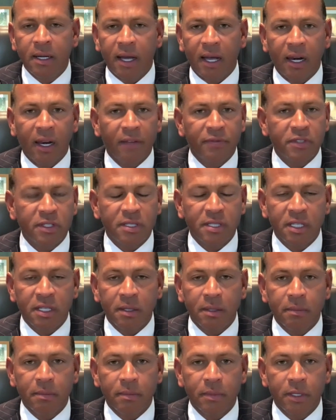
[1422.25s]
I love to
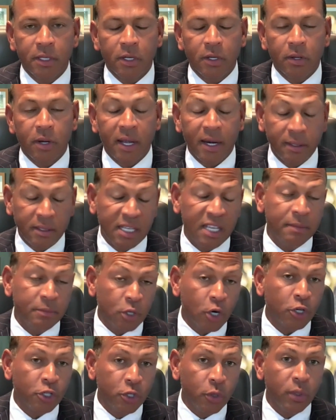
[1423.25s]
see, and
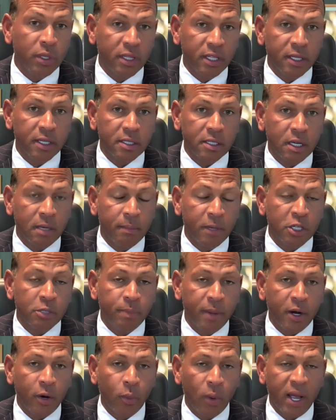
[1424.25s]
teams are doing this in a
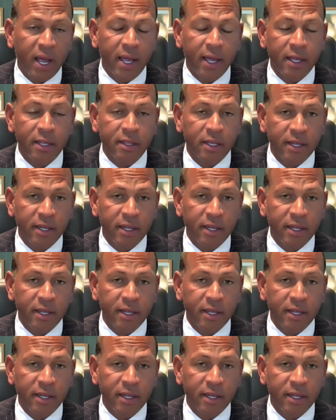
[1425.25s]
much better way.